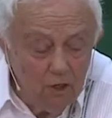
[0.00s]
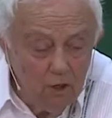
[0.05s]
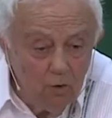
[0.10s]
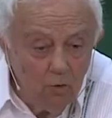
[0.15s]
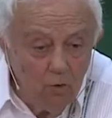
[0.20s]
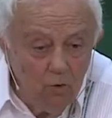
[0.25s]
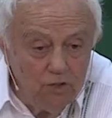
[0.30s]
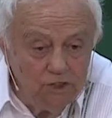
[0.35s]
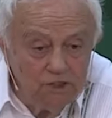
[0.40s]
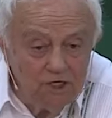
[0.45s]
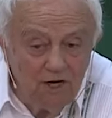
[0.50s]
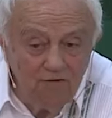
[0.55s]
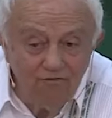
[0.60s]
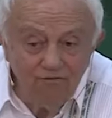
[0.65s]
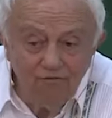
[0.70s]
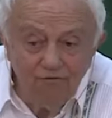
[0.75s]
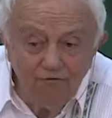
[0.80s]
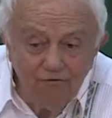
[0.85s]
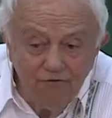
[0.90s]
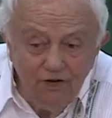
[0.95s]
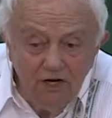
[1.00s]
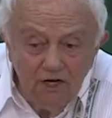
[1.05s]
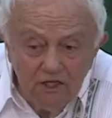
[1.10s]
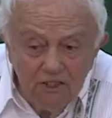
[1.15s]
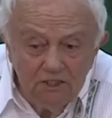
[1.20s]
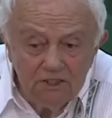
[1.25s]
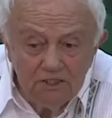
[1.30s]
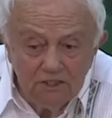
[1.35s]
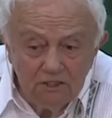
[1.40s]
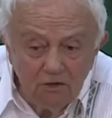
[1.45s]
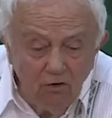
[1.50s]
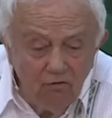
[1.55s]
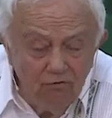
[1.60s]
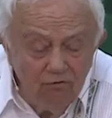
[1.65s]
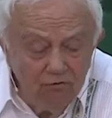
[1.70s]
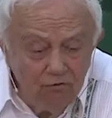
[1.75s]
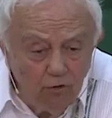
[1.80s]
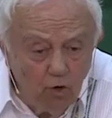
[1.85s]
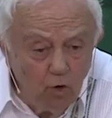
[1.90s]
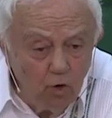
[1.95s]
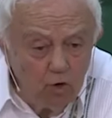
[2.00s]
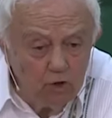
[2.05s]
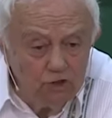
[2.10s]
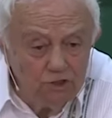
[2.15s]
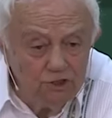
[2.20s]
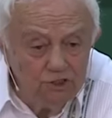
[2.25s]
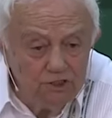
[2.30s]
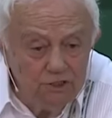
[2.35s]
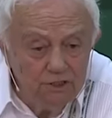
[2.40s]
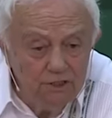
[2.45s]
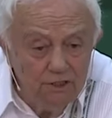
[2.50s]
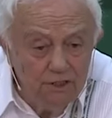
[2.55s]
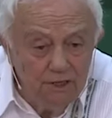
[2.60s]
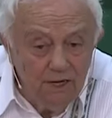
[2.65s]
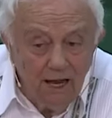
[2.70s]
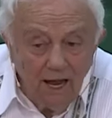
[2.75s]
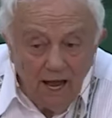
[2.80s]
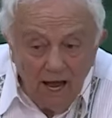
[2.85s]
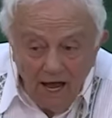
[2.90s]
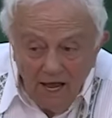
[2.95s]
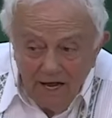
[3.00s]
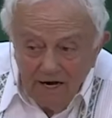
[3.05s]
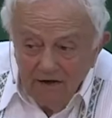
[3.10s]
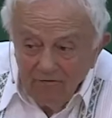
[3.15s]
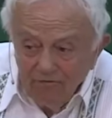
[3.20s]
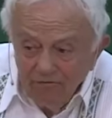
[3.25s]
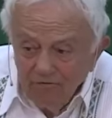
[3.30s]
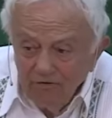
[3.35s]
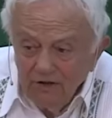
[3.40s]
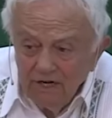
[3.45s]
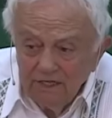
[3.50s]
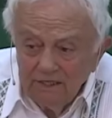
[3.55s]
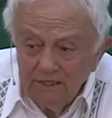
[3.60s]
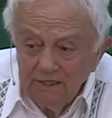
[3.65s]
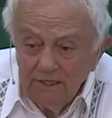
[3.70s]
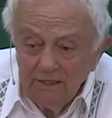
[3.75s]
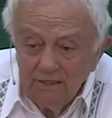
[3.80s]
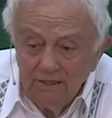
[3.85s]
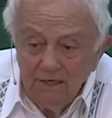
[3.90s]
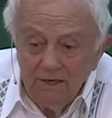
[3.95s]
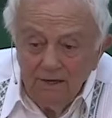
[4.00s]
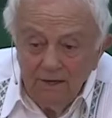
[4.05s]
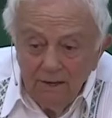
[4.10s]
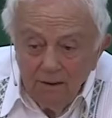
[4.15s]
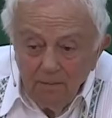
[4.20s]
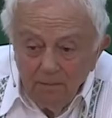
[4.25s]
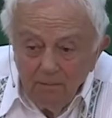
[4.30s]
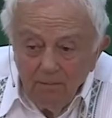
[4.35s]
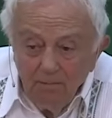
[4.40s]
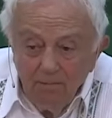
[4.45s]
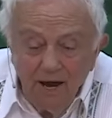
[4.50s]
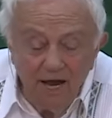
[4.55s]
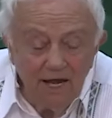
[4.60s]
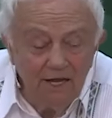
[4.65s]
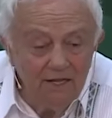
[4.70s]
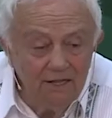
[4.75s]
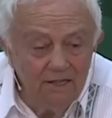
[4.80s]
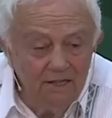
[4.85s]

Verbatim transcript: which are fields of force, are affected by